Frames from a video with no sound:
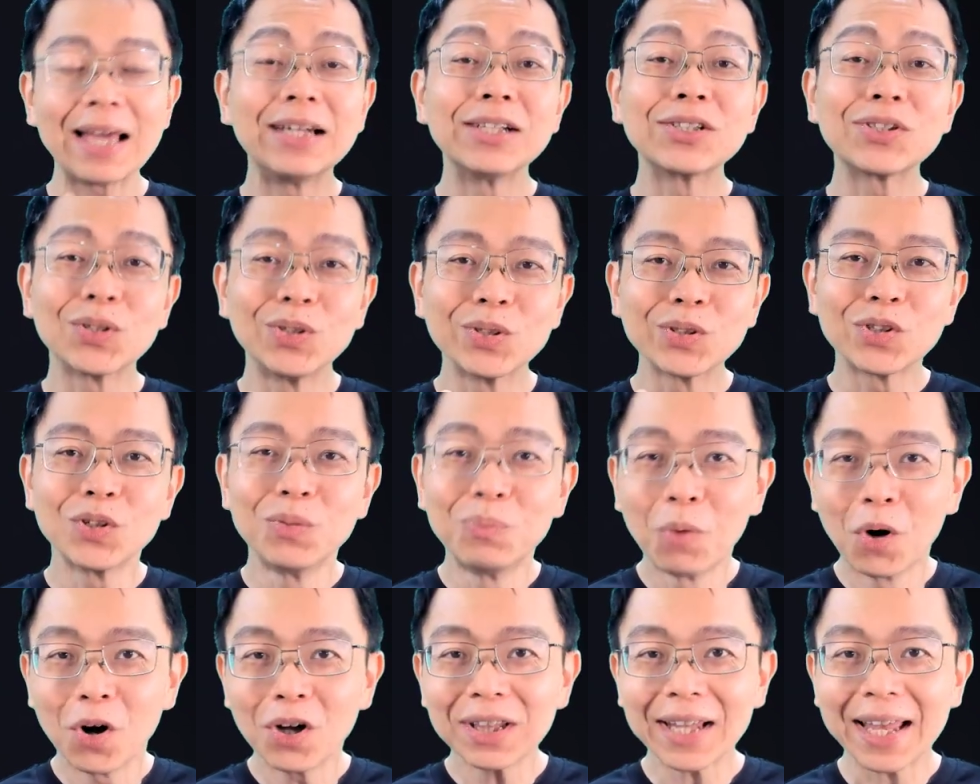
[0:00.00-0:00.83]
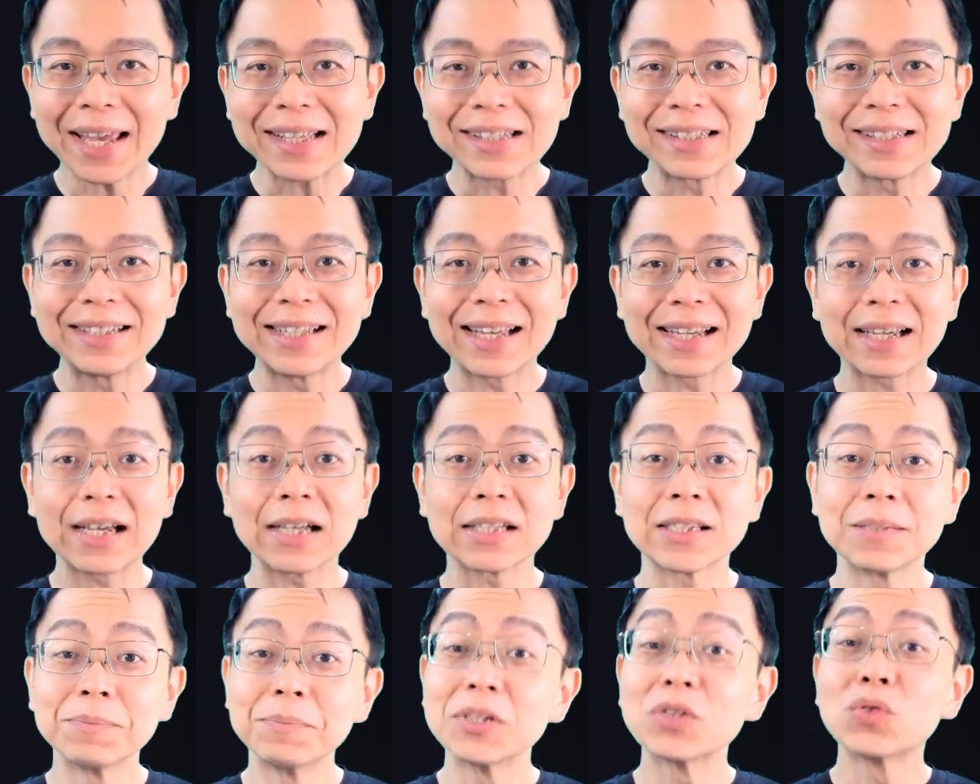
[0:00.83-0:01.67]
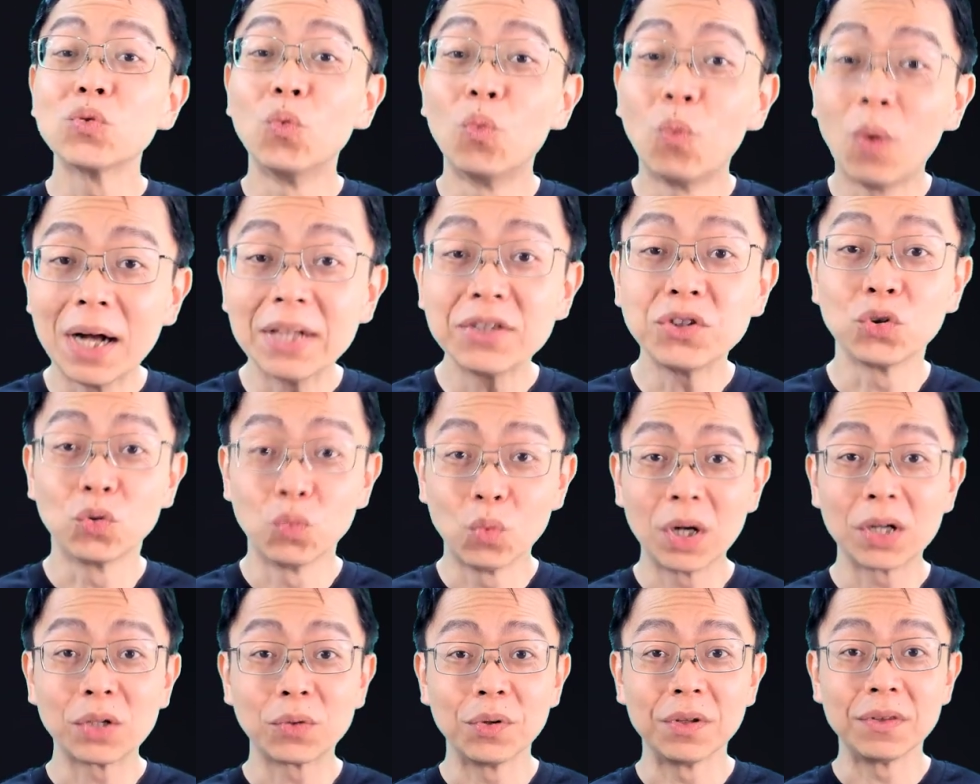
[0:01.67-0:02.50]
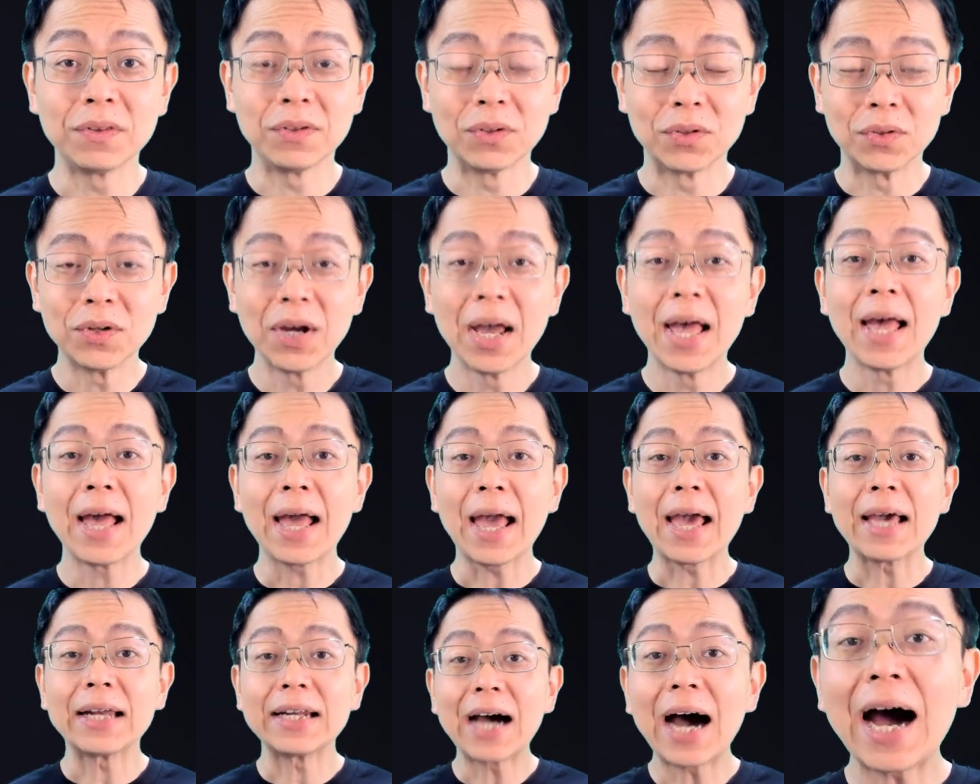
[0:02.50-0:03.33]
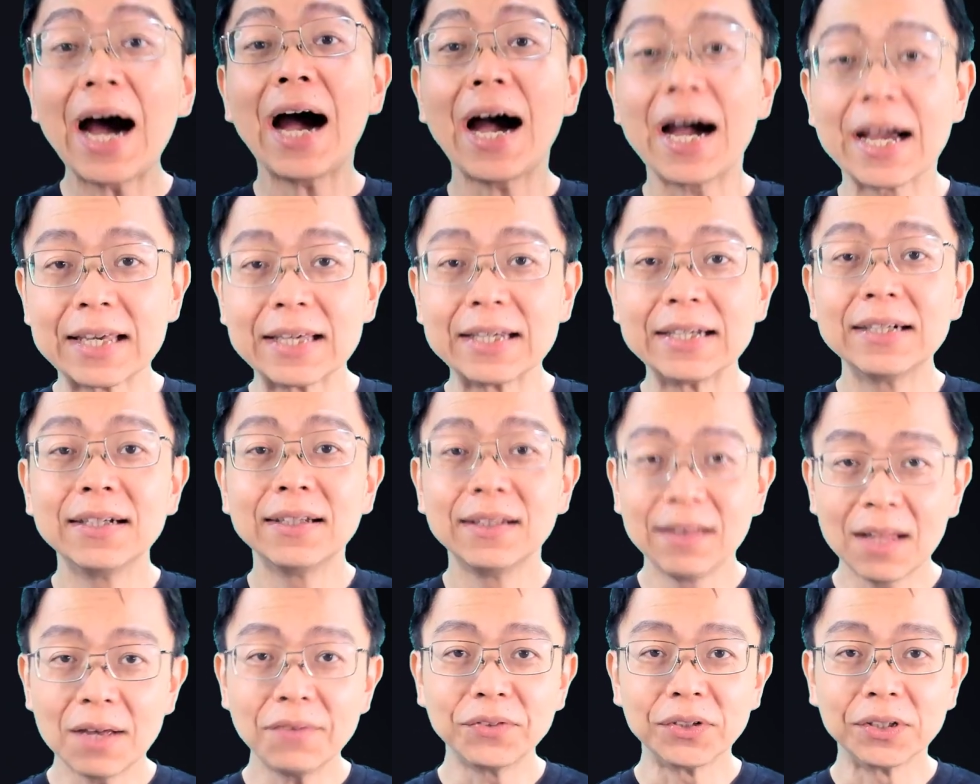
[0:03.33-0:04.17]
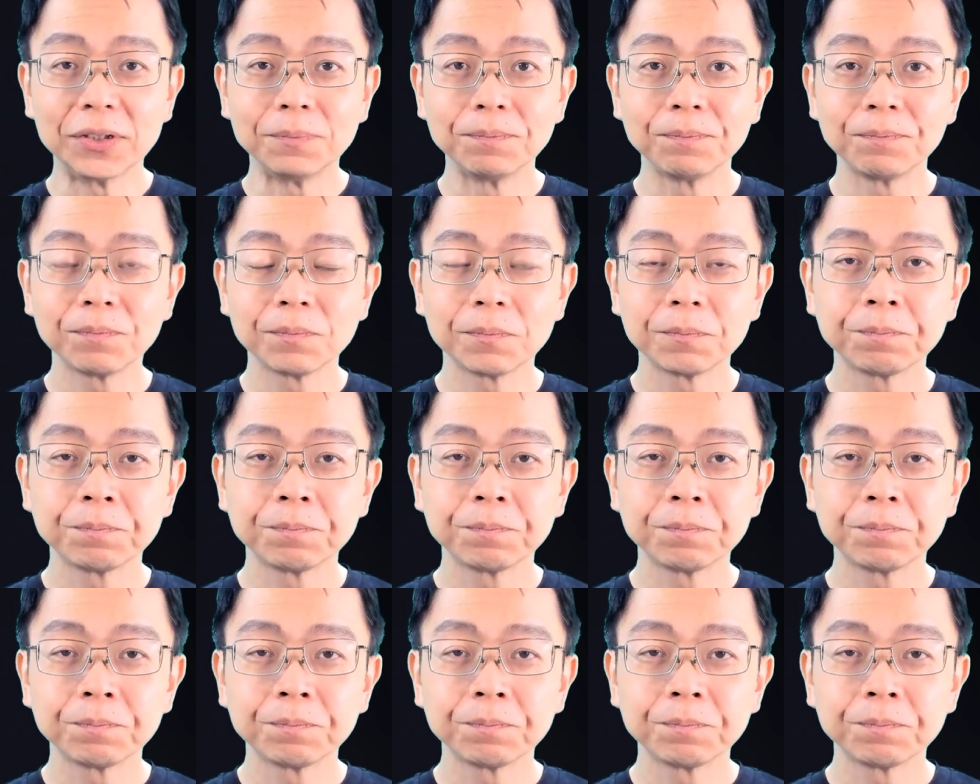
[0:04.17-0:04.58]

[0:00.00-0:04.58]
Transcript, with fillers: and it's also more likely that customers want to work with you at a higher level.